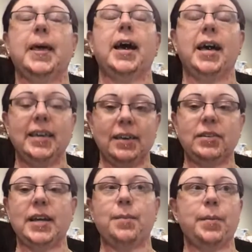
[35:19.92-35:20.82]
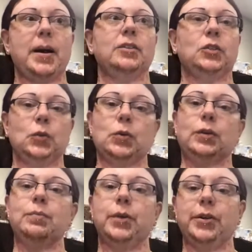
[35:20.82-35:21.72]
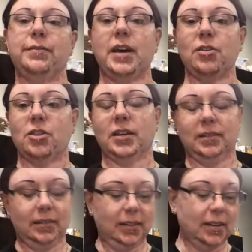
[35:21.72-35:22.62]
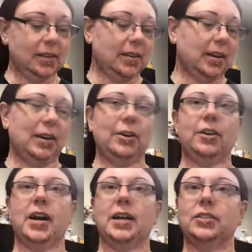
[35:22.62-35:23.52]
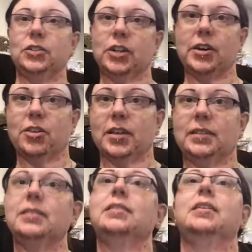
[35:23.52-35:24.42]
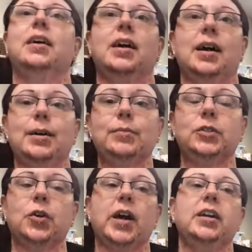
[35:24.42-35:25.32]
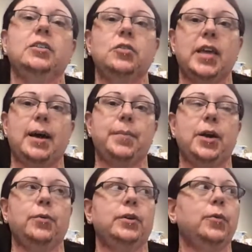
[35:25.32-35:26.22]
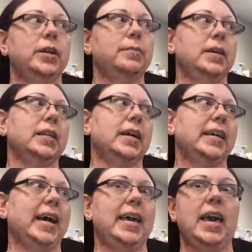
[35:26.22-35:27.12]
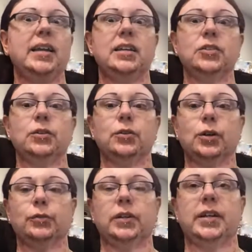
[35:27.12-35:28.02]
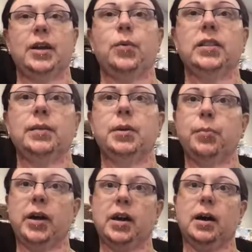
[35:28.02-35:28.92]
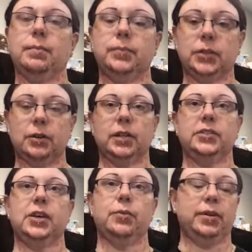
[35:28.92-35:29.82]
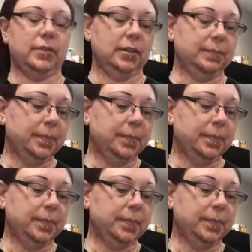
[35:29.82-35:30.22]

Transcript: I give a damn about school, motivation, or concentration. So I could do that, but I wouldn't want to be like, I hate his little girlfriend and I want them to break up. So let's get rid of her.